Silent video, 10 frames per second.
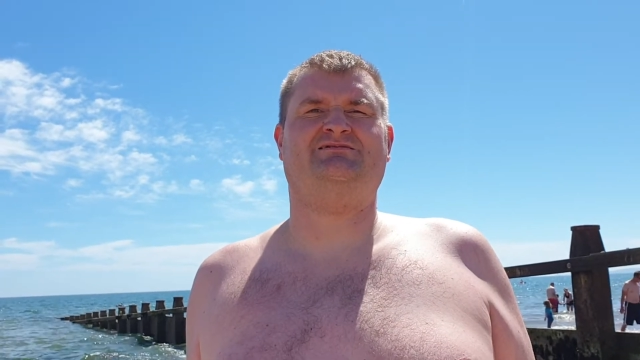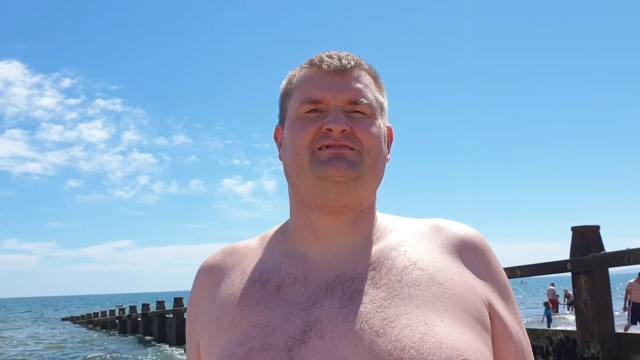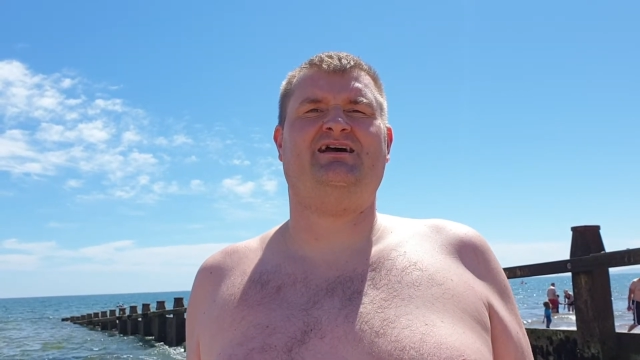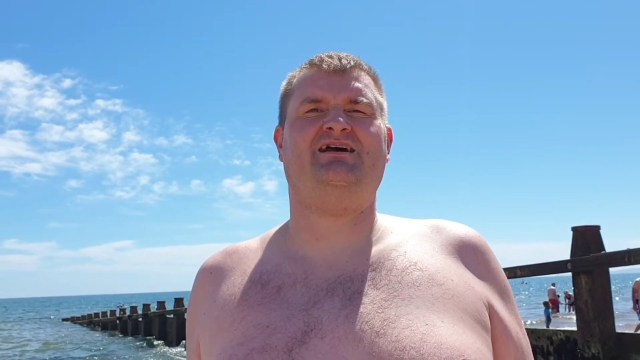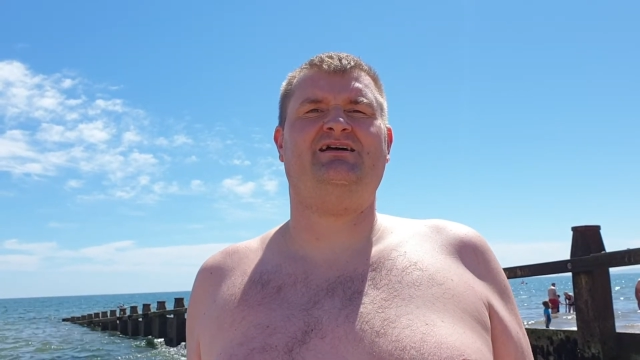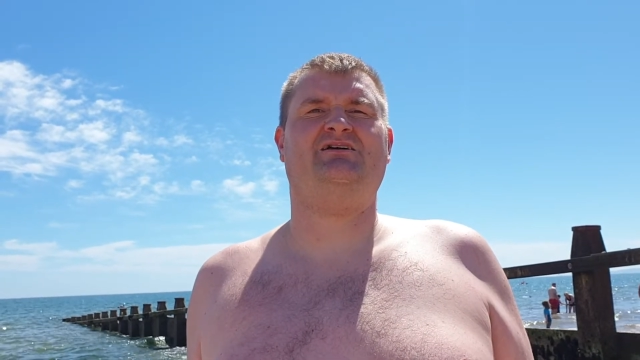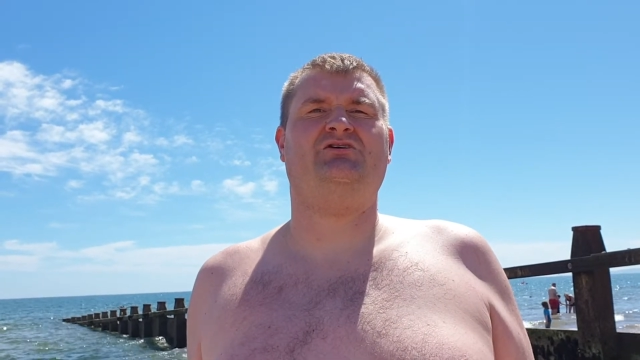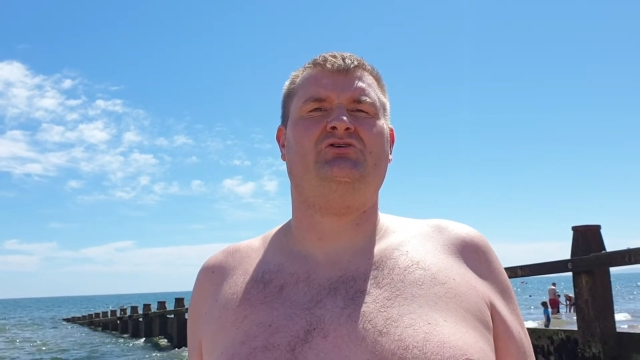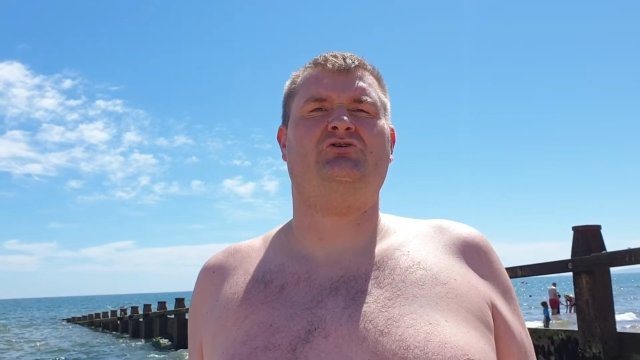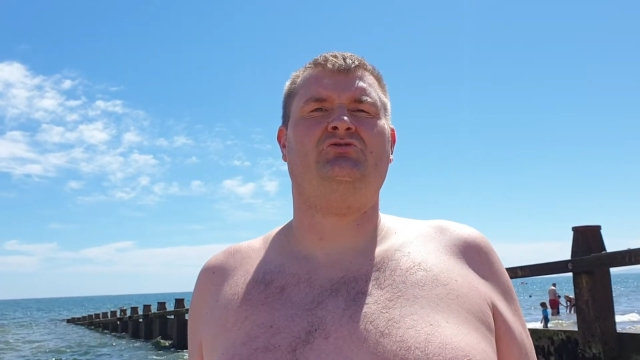T
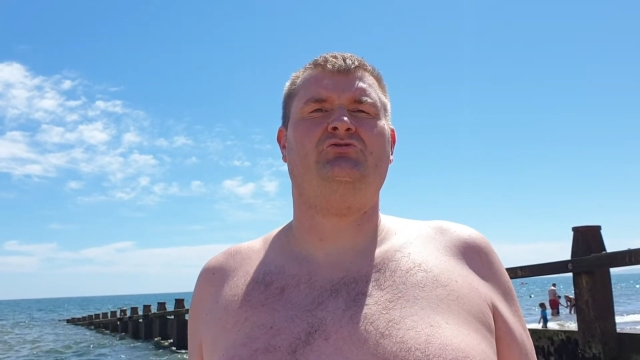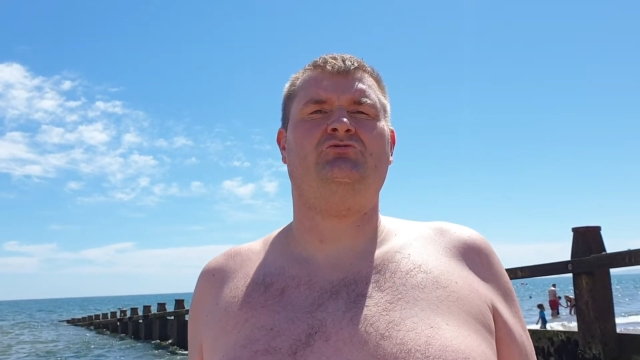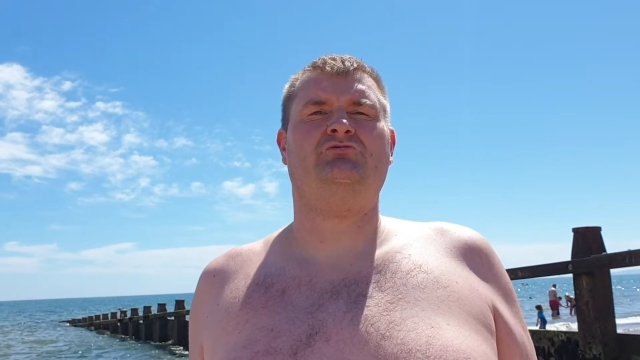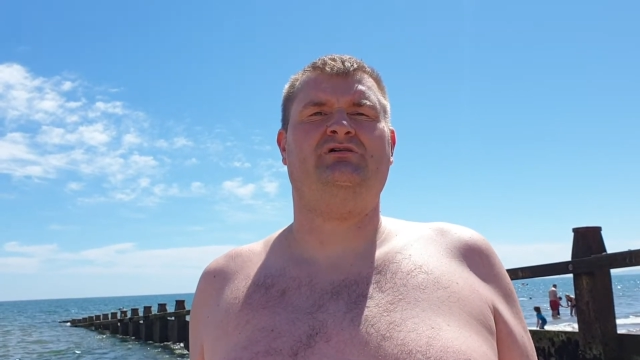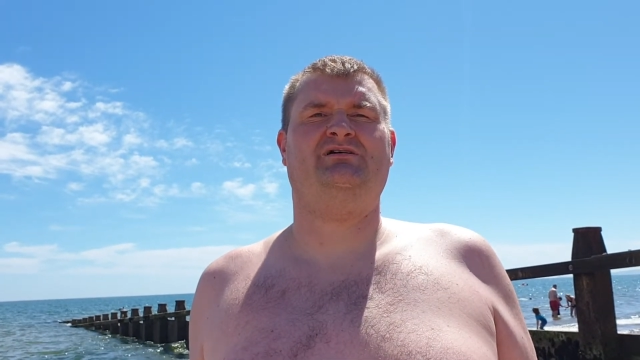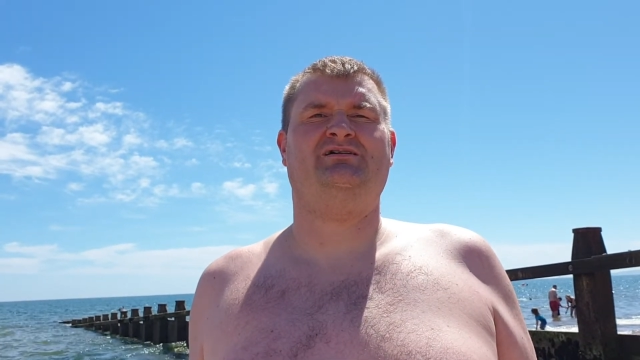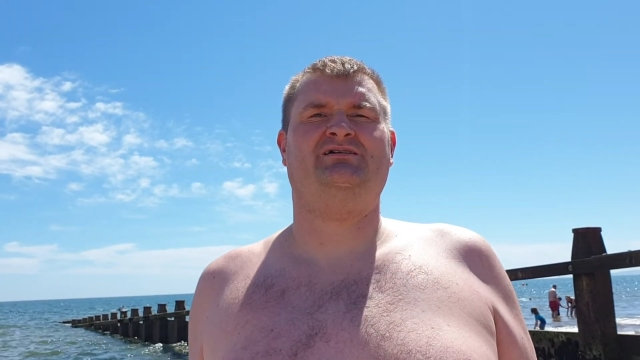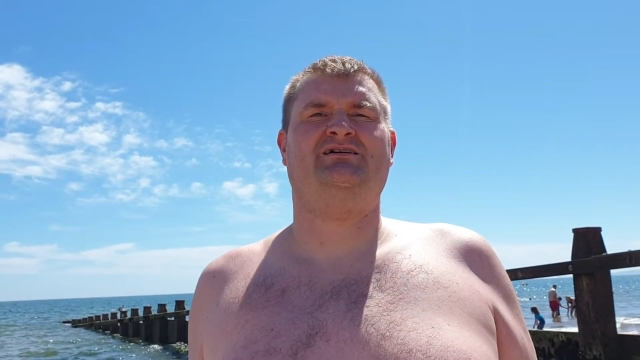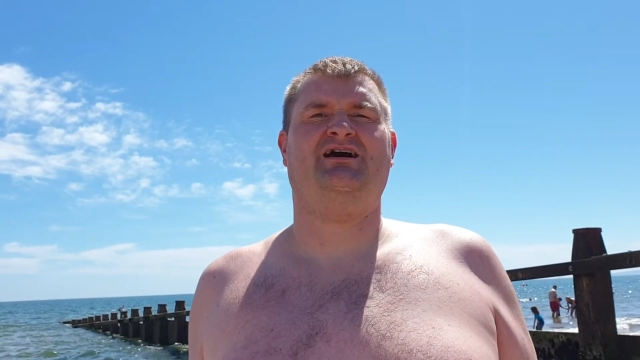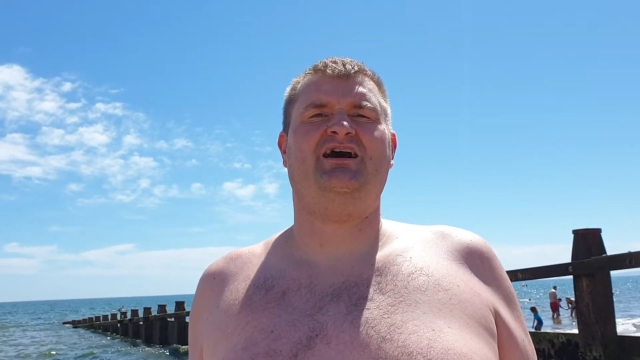U
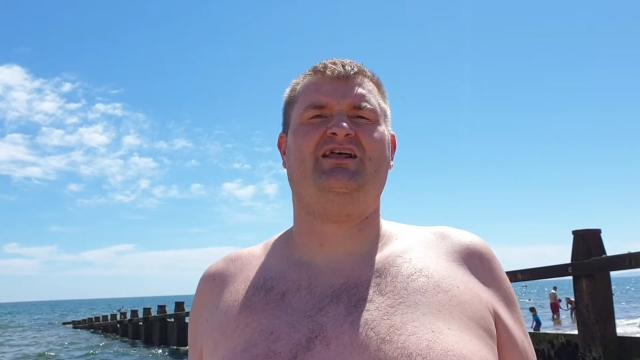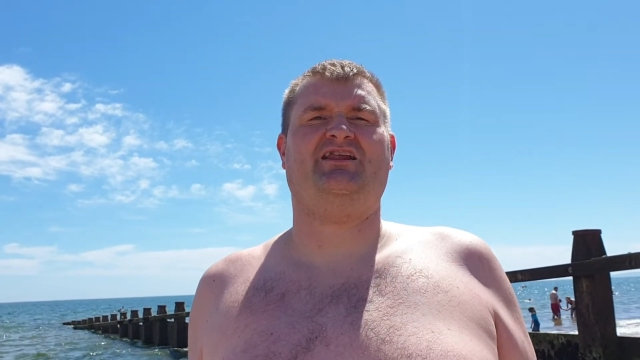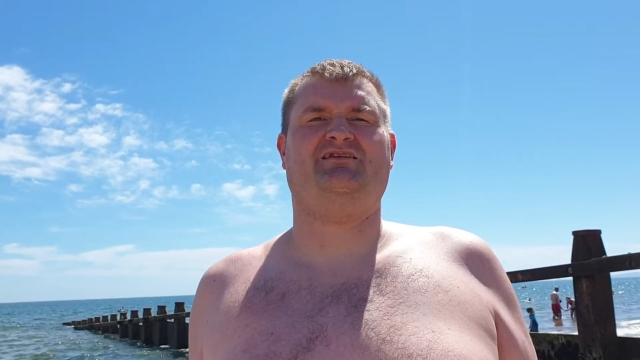R.